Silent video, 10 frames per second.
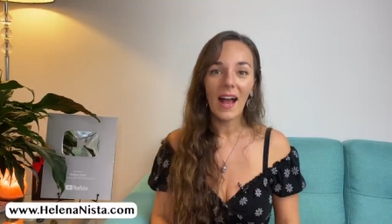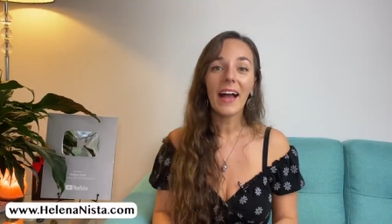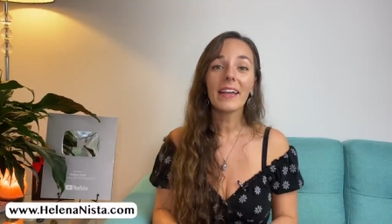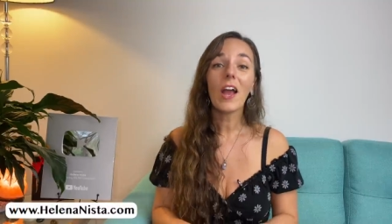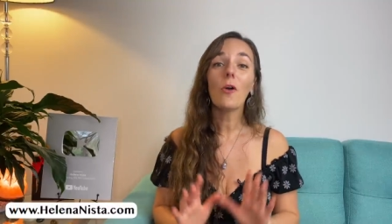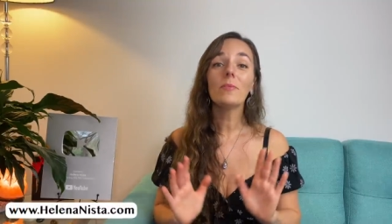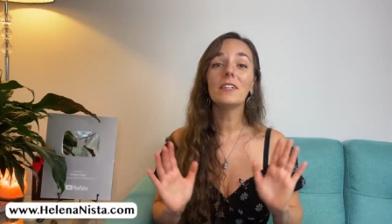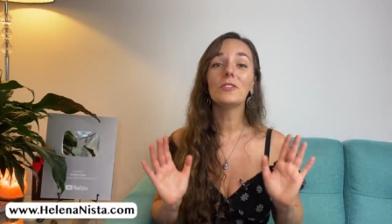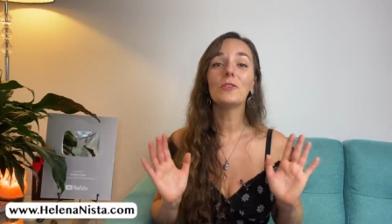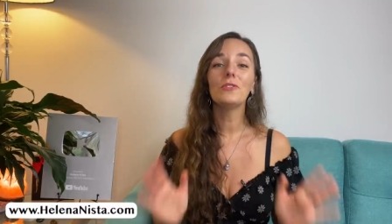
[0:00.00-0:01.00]
I hope
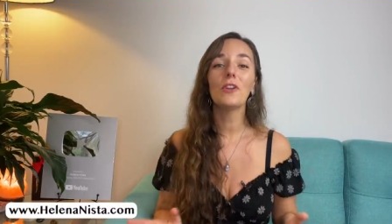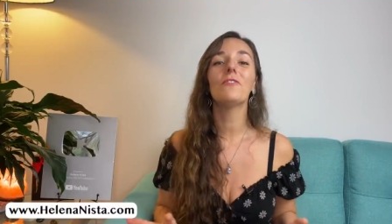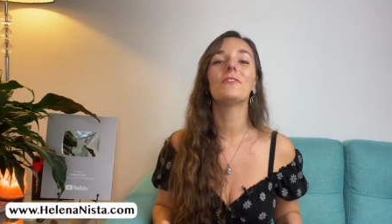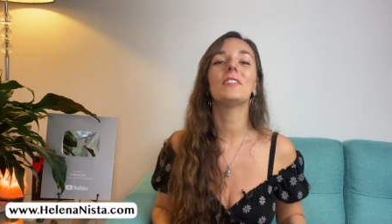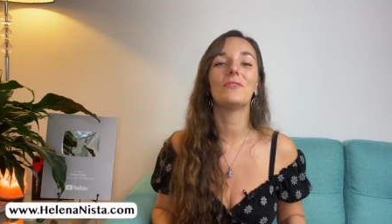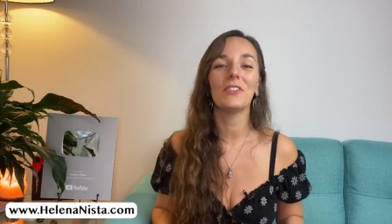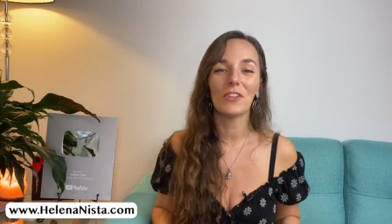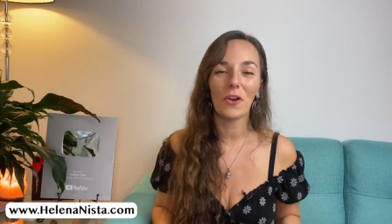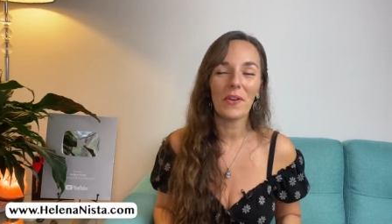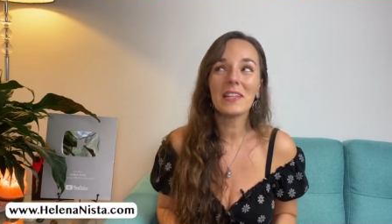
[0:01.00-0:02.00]
that you loved this
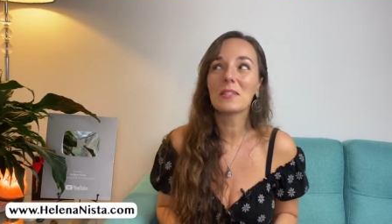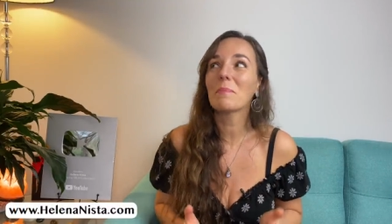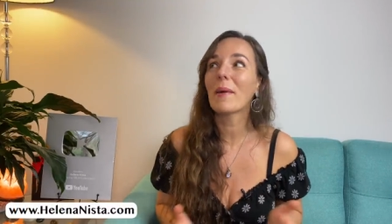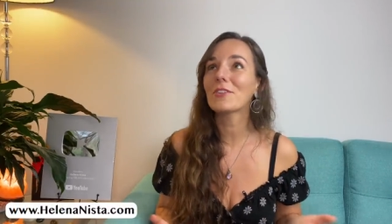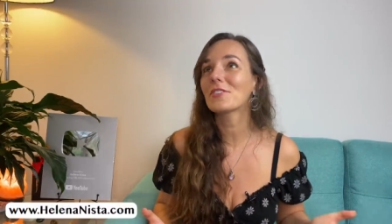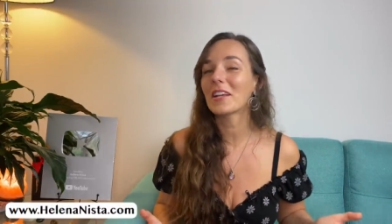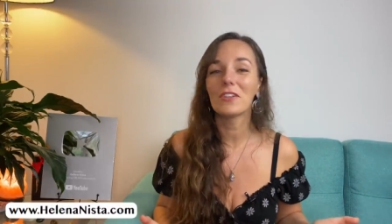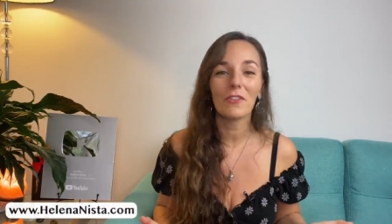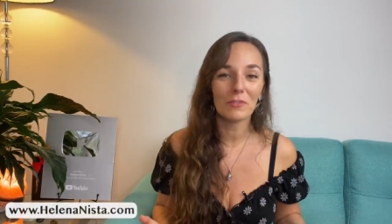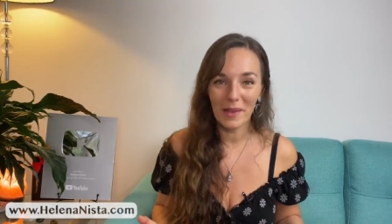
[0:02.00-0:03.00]
video as much as I
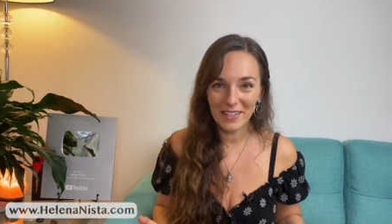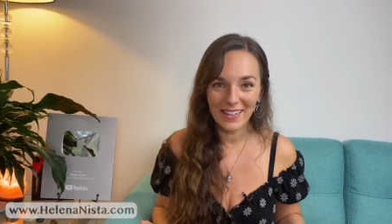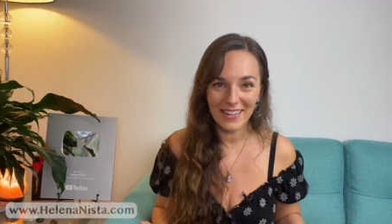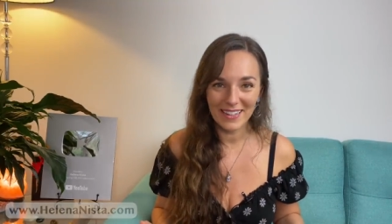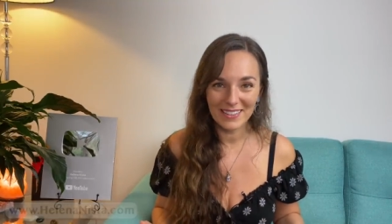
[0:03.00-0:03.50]
loved making it.